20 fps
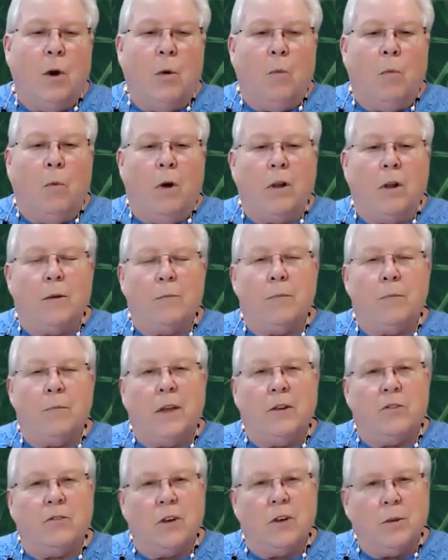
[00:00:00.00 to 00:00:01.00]
While it
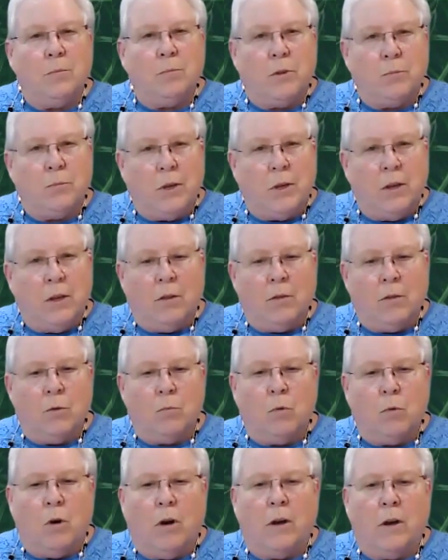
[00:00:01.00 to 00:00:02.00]
may seem to be
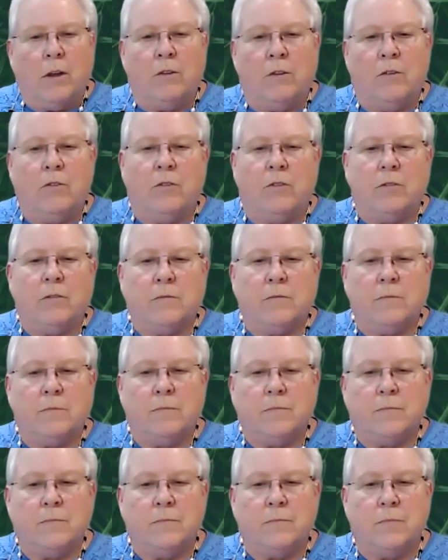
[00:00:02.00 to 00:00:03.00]
otherwise,
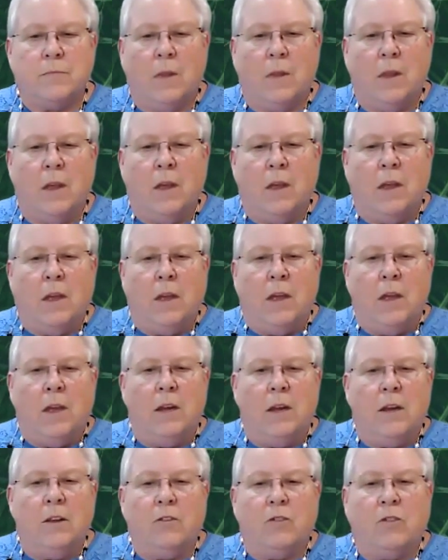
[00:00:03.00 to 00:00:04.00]

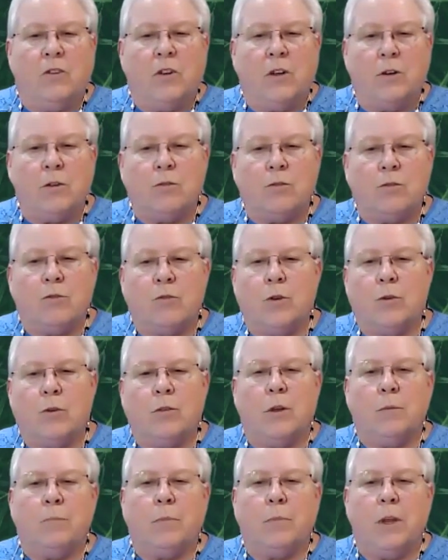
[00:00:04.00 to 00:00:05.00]
it is still true
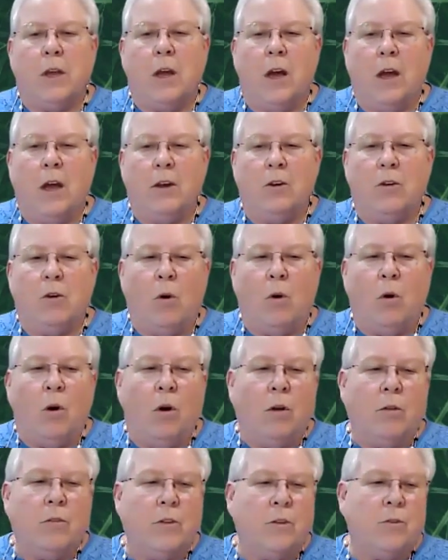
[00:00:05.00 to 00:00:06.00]
that behind
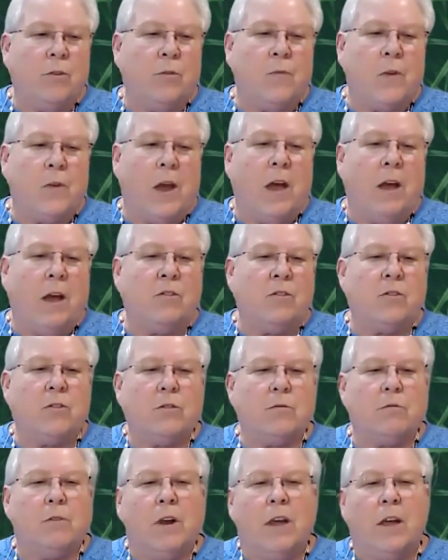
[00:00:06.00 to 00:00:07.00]
all this vast
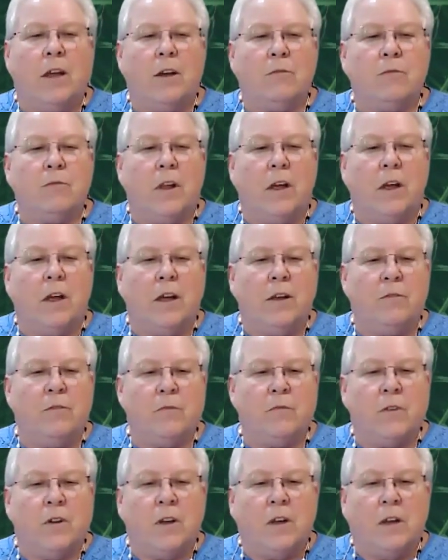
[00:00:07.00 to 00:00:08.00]
array of
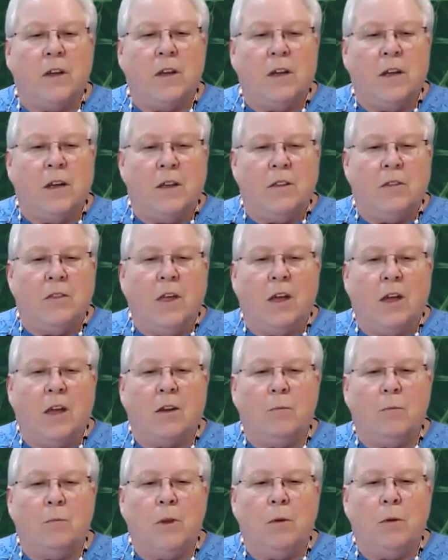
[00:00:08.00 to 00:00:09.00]
life, there
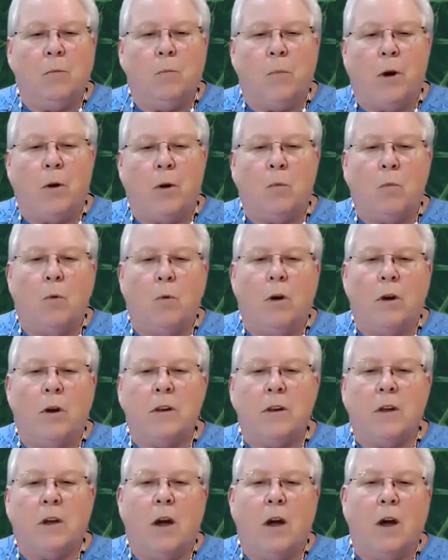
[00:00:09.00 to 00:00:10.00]
can be but
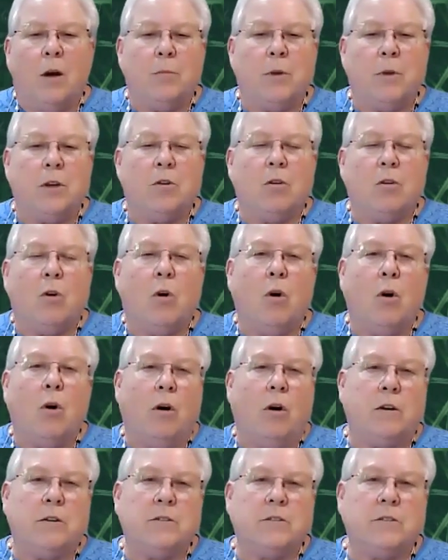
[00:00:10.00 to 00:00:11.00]
one common
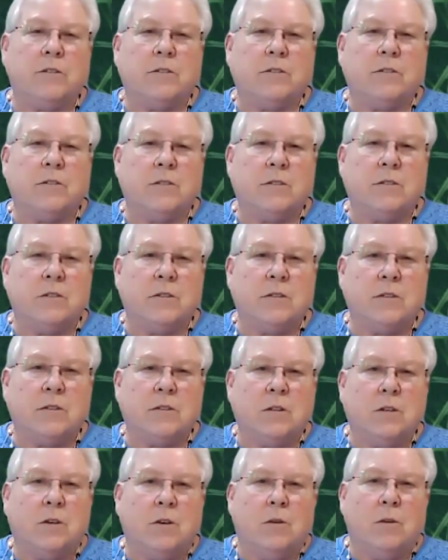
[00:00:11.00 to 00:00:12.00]
cause.
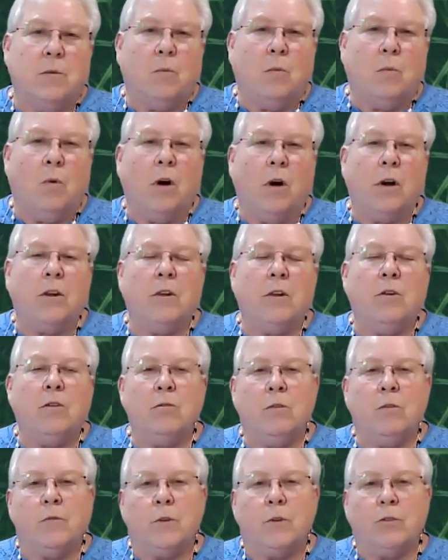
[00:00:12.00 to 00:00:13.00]
One
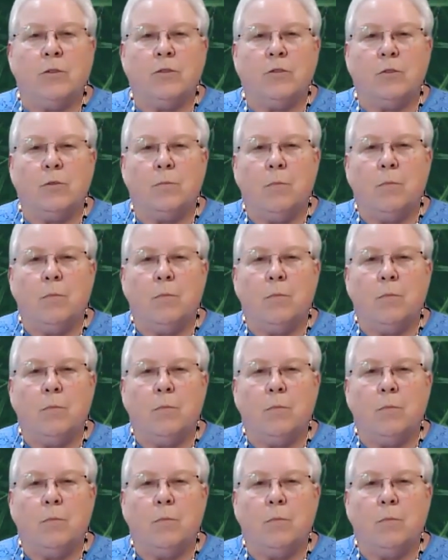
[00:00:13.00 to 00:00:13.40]
universal